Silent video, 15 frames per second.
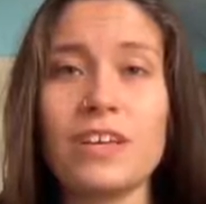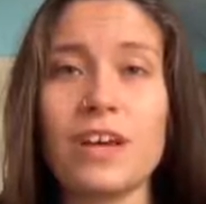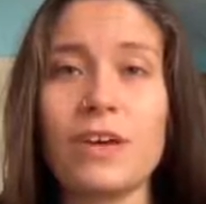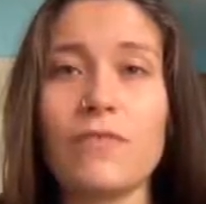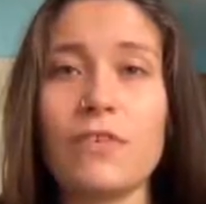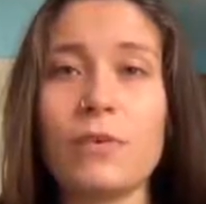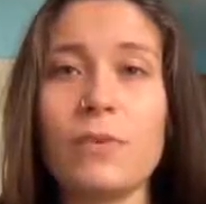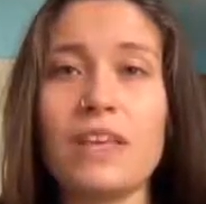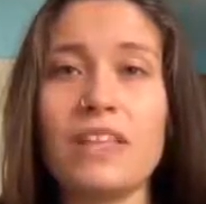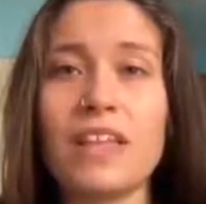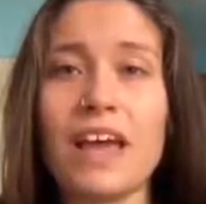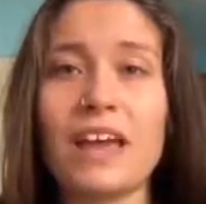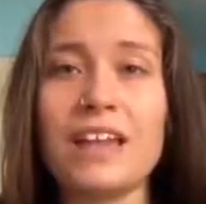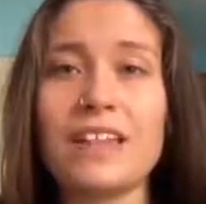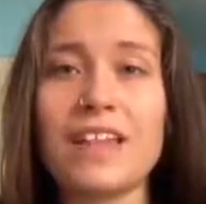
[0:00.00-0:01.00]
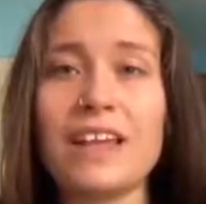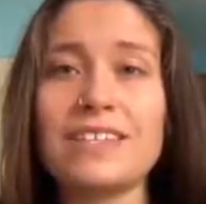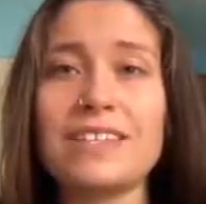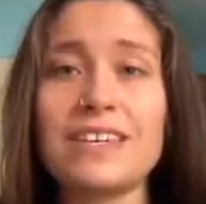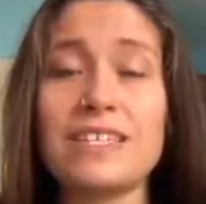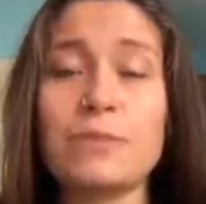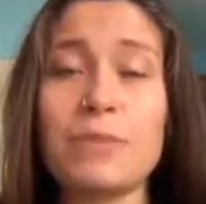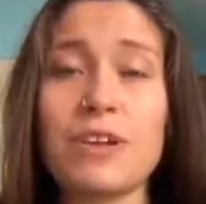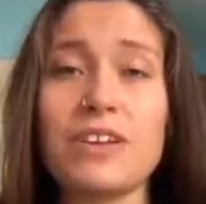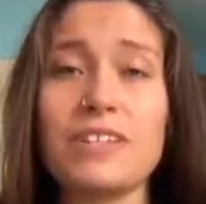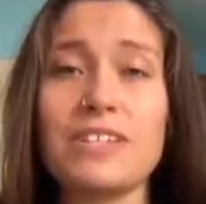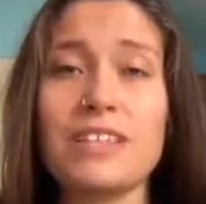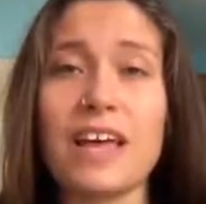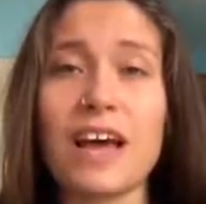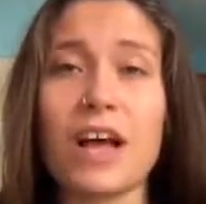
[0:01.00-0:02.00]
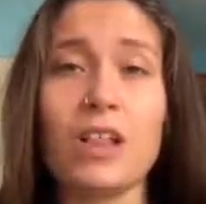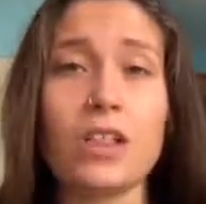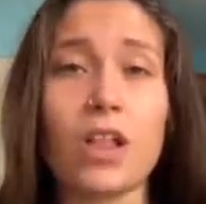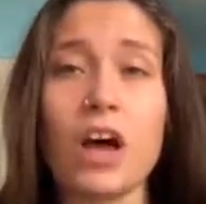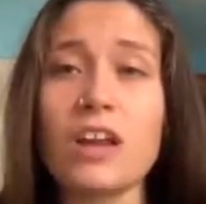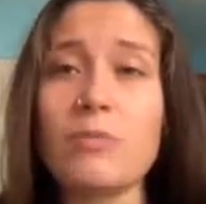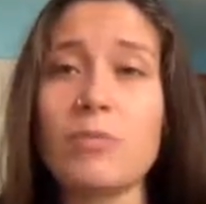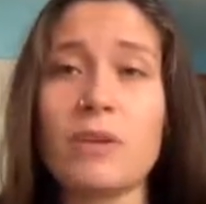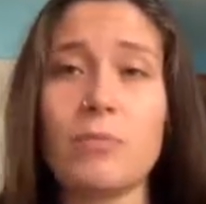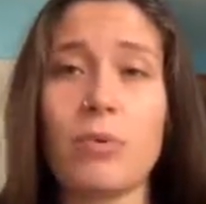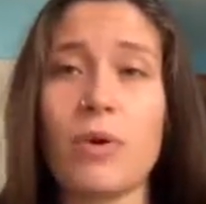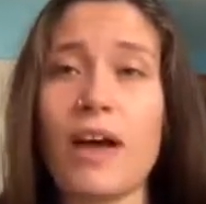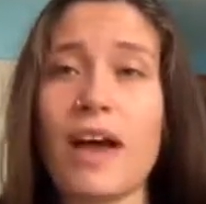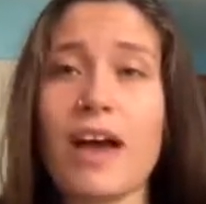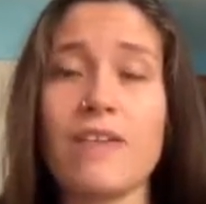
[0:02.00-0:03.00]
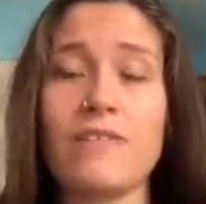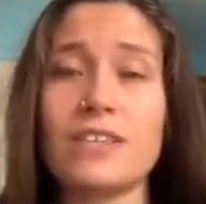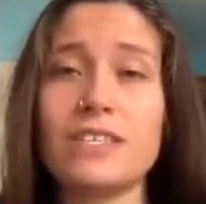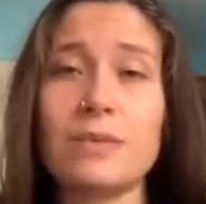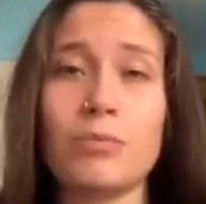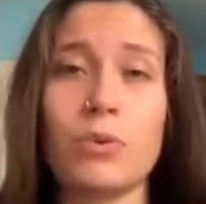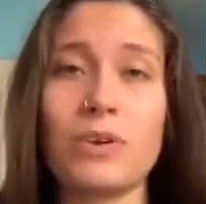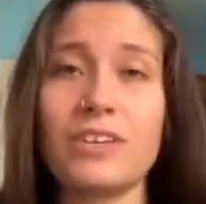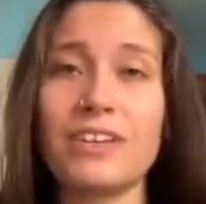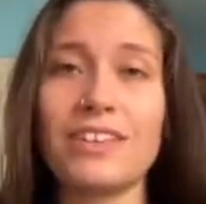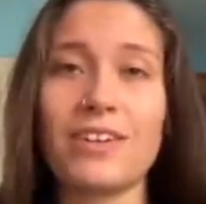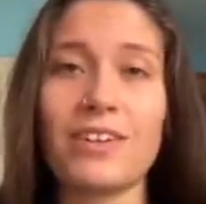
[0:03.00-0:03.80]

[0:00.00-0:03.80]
affirming that that's an experience that a lot of people have at some point in their